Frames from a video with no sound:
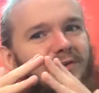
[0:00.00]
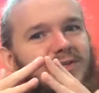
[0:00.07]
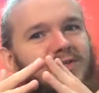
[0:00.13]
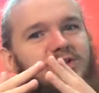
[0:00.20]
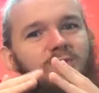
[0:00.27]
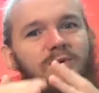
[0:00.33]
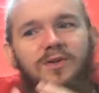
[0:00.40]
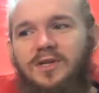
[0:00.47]
This
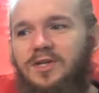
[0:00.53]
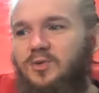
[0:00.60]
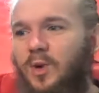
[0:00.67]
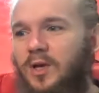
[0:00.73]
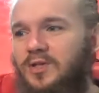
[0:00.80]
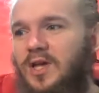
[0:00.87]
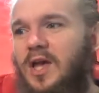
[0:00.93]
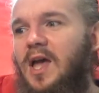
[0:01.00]
is one of these
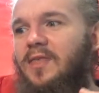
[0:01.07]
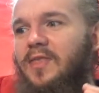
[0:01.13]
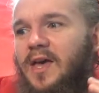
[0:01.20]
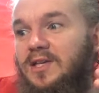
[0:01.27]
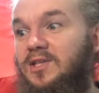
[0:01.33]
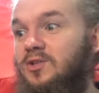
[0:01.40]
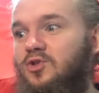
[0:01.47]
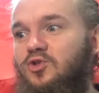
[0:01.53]
ones that
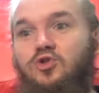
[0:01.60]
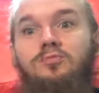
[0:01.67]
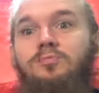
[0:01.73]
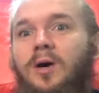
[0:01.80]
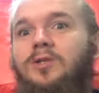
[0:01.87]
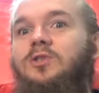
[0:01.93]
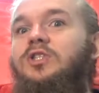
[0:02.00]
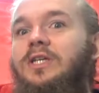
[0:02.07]
isn't too
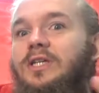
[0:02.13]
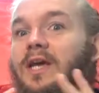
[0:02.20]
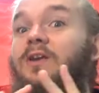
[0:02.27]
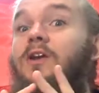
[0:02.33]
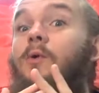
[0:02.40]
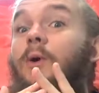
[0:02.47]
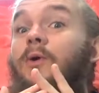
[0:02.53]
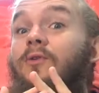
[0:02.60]
punchy in
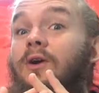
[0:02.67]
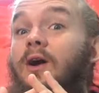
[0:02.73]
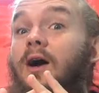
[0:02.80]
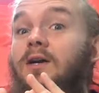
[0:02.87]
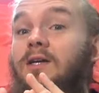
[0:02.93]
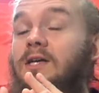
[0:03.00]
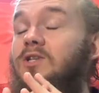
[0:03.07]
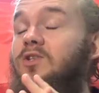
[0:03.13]
any one
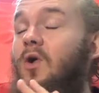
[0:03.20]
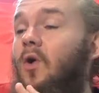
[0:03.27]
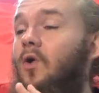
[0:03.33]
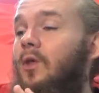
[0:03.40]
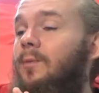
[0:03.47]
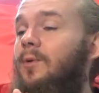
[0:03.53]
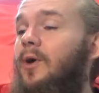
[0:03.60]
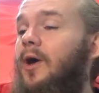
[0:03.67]
regard. It's
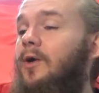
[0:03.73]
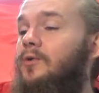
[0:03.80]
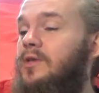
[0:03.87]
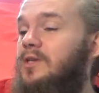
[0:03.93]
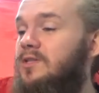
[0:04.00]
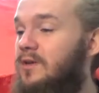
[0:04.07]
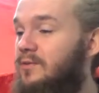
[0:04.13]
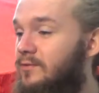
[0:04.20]
all about how
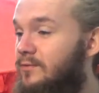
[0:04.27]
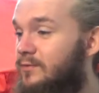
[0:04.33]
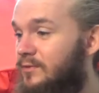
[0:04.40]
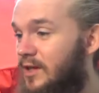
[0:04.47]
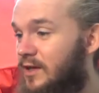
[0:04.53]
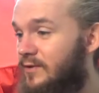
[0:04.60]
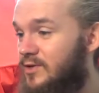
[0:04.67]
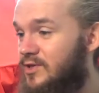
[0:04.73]
these different
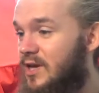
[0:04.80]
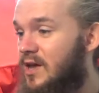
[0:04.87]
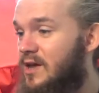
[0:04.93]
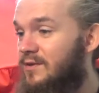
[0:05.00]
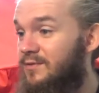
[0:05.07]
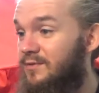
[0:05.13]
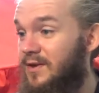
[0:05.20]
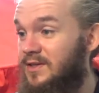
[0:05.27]
flavours
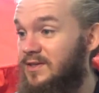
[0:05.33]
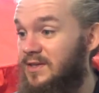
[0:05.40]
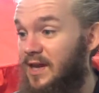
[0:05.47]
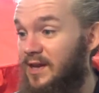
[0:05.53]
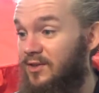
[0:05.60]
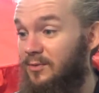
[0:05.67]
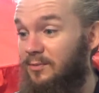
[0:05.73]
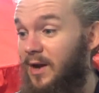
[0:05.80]
fit
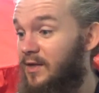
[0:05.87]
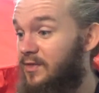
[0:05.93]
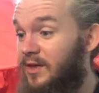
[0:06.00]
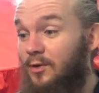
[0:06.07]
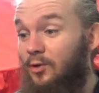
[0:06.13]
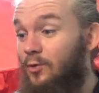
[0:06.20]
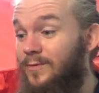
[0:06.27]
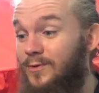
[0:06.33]
together, but I
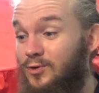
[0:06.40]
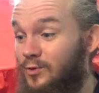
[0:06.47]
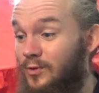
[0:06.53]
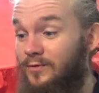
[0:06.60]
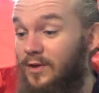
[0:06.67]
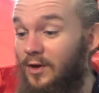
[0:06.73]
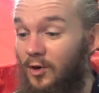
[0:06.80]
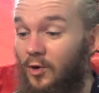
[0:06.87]
think Overtone
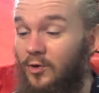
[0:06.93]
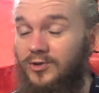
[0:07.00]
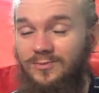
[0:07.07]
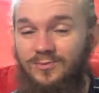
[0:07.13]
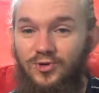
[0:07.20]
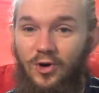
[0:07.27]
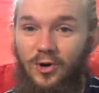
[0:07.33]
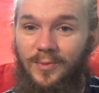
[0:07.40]
have done an
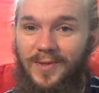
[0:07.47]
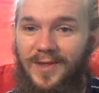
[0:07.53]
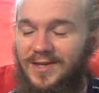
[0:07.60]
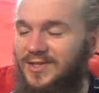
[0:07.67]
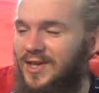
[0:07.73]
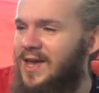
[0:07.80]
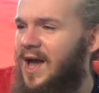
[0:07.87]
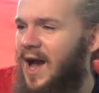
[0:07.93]
awesome job of
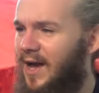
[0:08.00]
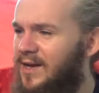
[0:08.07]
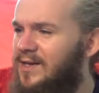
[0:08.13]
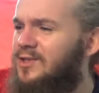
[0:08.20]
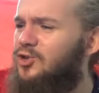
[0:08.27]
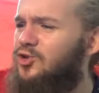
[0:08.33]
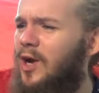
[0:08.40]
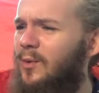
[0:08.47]
this. I need
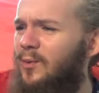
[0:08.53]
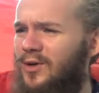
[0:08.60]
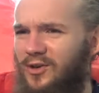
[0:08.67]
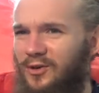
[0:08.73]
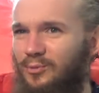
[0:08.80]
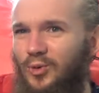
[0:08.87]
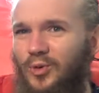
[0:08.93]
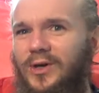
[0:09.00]
to try one of
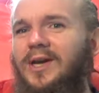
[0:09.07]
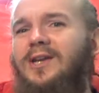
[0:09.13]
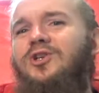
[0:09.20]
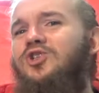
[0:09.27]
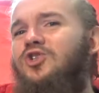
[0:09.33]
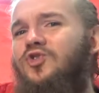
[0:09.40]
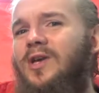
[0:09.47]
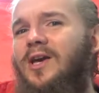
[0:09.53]
their more kind of
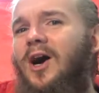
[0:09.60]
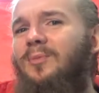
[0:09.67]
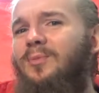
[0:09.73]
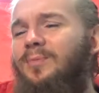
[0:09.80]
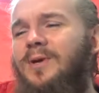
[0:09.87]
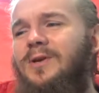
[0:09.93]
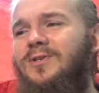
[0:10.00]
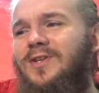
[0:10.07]
straight
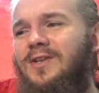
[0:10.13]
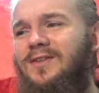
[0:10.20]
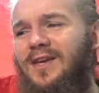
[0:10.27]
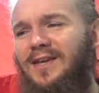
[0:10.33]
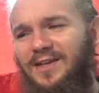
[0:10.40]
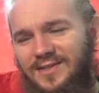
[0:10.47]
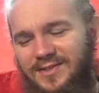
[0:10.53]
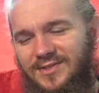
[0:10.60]
up beers, I
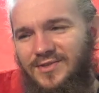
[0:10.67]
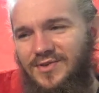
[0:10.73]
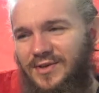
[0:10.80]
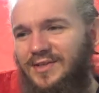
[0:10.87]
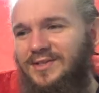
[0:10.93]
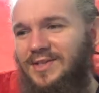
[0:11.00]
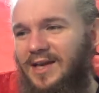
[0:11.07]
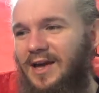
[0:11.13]
think, to
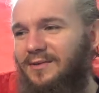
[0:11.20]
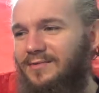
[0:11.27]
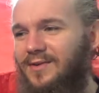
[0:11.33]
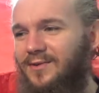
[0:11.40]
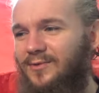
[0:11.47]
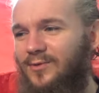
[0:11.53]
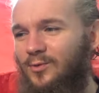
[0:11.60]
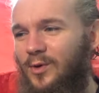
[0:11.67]
get a
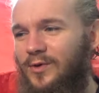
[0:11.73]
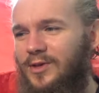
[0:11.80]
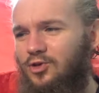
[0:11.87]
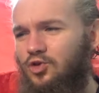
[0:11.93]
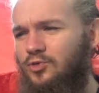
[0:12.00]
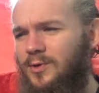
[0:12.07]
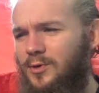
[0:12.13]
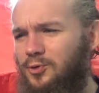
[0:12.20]
feel for what they
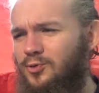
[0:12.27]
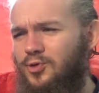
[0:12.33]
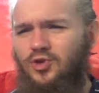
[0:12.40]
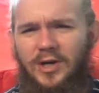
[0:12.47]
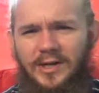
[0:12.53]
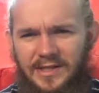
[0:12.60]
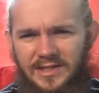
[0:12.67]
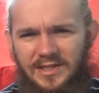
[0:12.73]
do. It'd be cool to
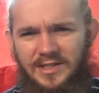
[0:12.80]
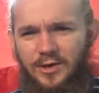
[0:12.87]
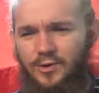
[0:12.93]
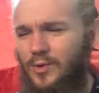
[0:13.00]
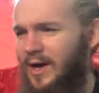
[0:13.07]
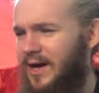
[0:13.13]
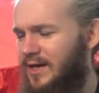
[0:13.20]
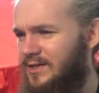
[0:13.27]
try a
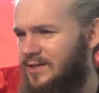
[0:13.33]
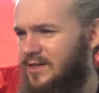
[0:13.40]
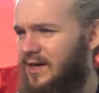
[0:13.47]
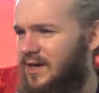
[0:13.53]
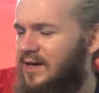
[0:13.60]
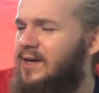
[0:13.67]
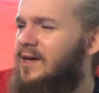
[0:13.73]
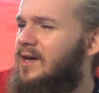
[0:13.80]
stout and
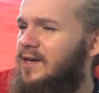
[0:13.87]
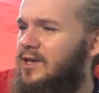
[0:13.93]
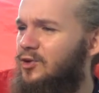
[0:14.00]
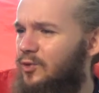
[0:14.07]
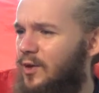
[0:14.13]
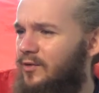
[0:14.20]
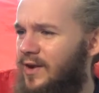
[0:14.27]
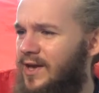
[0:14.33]
you
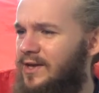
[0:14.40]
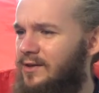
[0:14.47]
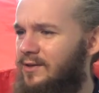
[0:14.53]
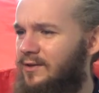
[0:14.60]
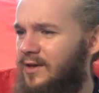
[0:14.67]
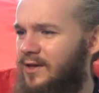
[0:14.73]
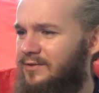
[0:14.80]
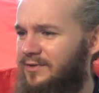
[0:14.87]
know, a
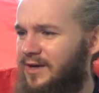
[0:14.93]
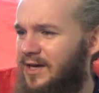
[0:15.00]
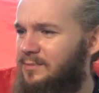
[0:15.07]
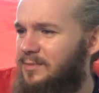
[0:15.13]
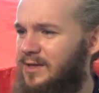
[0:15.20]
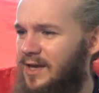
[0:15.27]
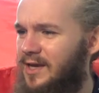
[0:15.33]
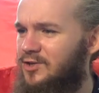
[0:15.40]
regular kind of
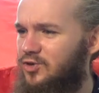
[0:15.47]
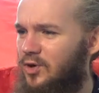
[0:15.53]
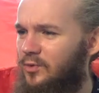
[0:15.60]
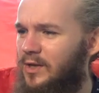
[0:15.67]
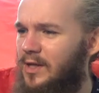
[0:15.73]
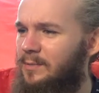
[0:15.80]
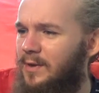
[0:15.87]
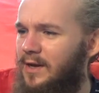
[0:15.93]
IPA, so I'll
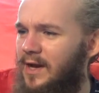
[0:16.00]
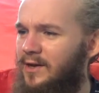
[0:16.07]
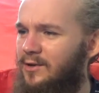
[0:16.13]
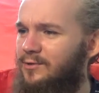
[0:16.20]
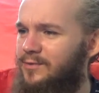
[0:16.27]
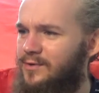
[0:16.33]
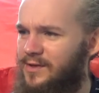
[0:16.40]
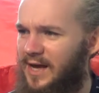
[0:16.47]
keep an eye
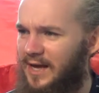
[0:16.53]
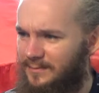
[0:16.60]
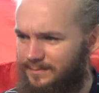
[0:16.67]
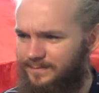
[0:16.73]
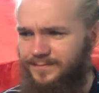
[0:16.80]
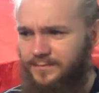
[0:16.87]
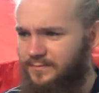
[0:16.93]
out for that.